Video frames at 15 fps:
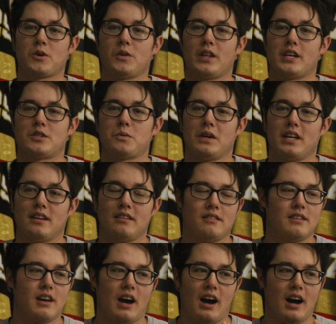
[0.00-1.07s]
school nights win.
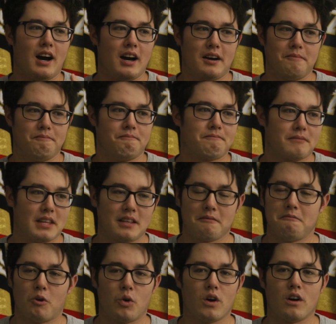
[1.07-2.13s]
Um,
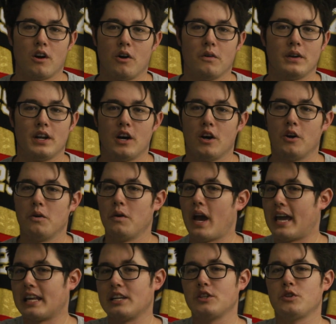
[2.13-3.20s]

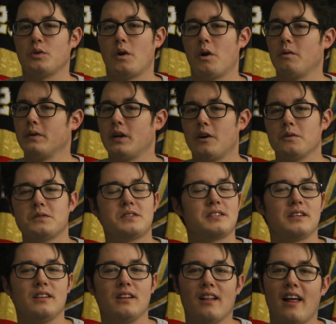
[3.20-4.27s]
4-0-0, 82-0-0,
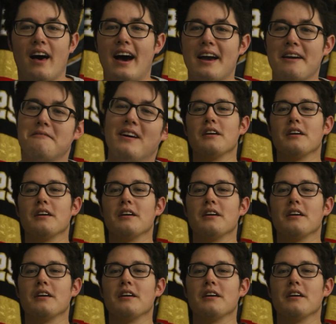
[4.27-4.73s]
still alive.